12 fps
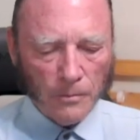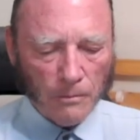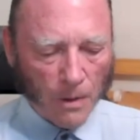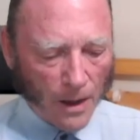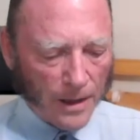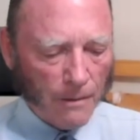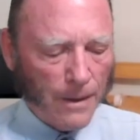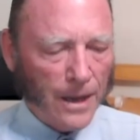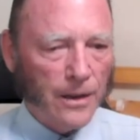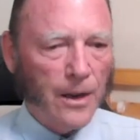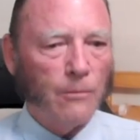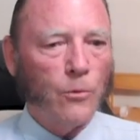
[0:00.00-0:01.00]
by a
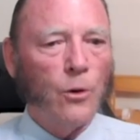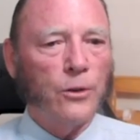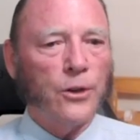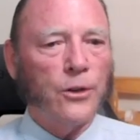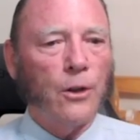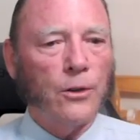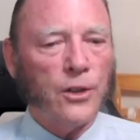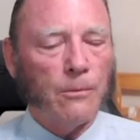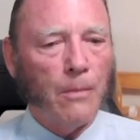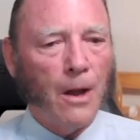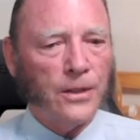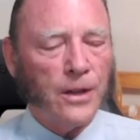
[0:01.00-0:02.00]
man named Ruđer Josip
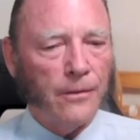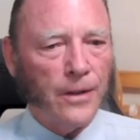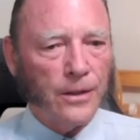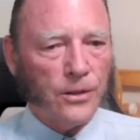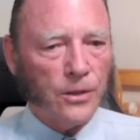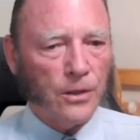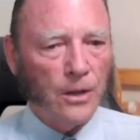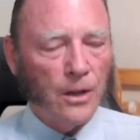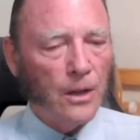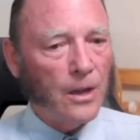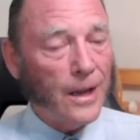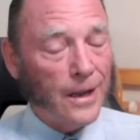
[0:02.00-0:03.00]
Boscovich
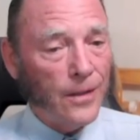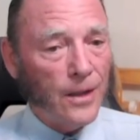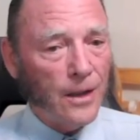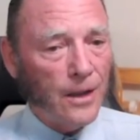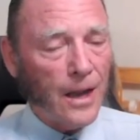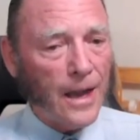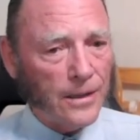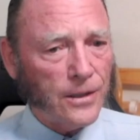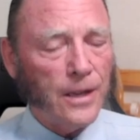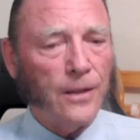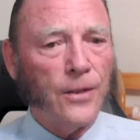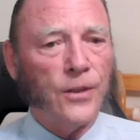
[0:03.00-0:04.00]
in the
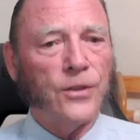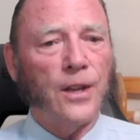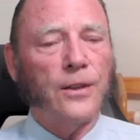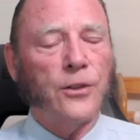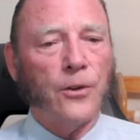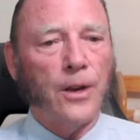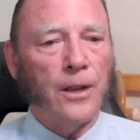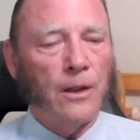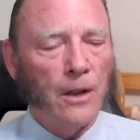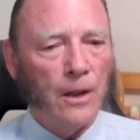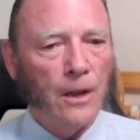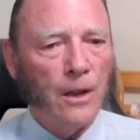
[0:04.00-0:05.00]
18th century.
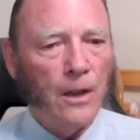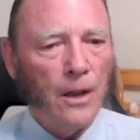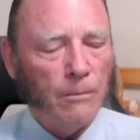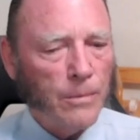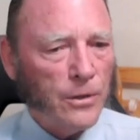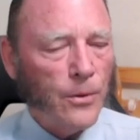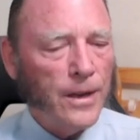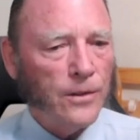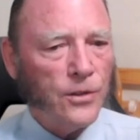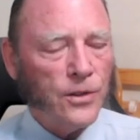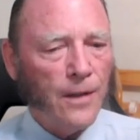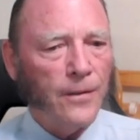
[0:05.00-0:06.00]
Between
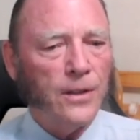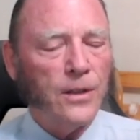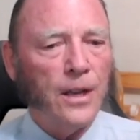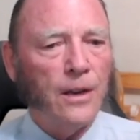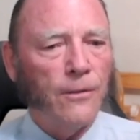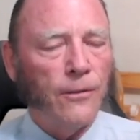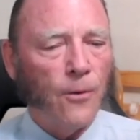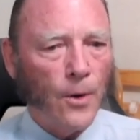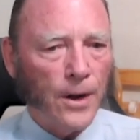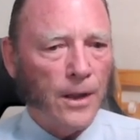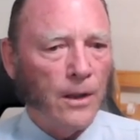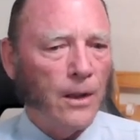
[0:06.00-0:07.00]

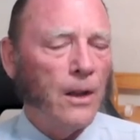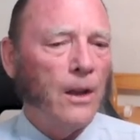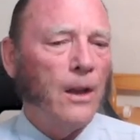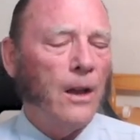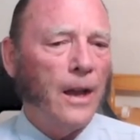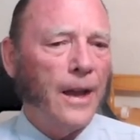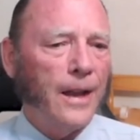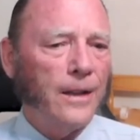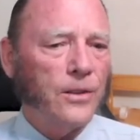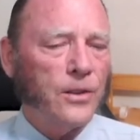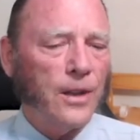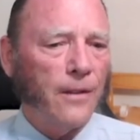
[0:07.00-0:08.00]
1740 and
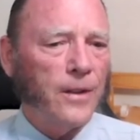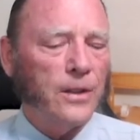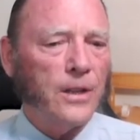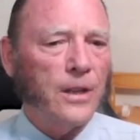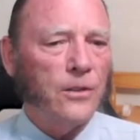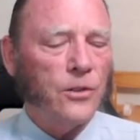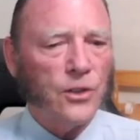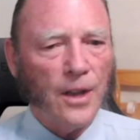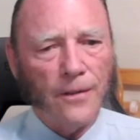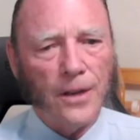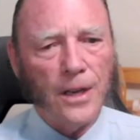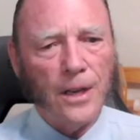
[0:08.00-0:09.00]

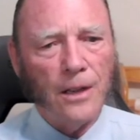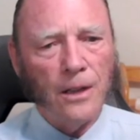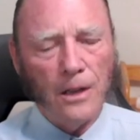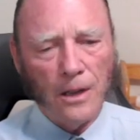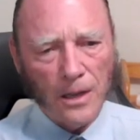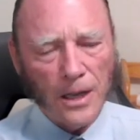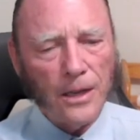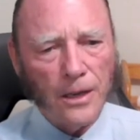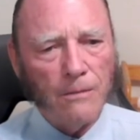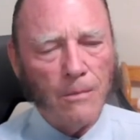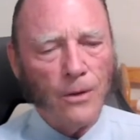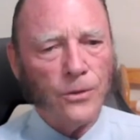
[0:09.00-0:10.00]
1770, he
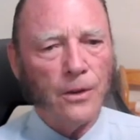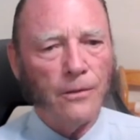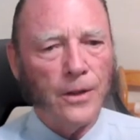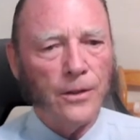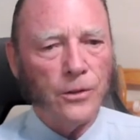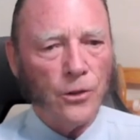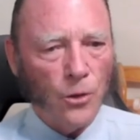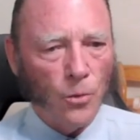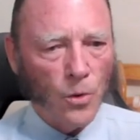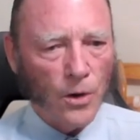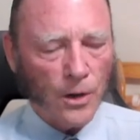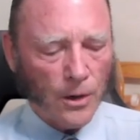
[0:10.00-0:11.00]
did most of his
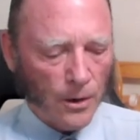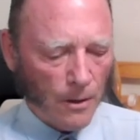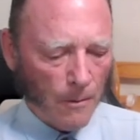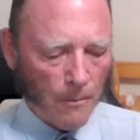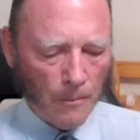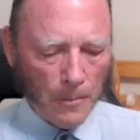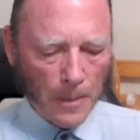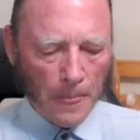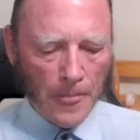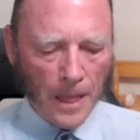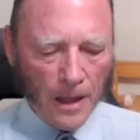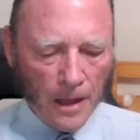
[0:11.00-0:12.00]
work.
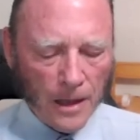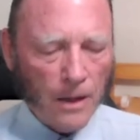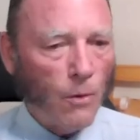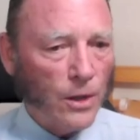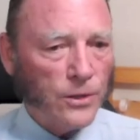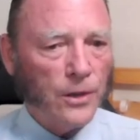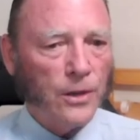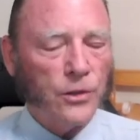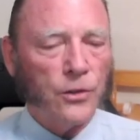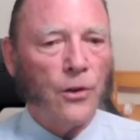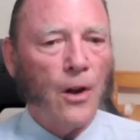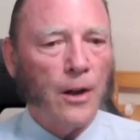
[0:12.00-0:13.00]
He was an
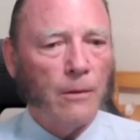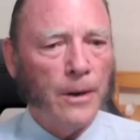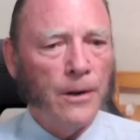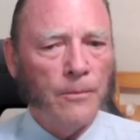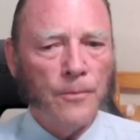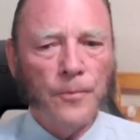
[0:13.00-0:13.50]
astronomer.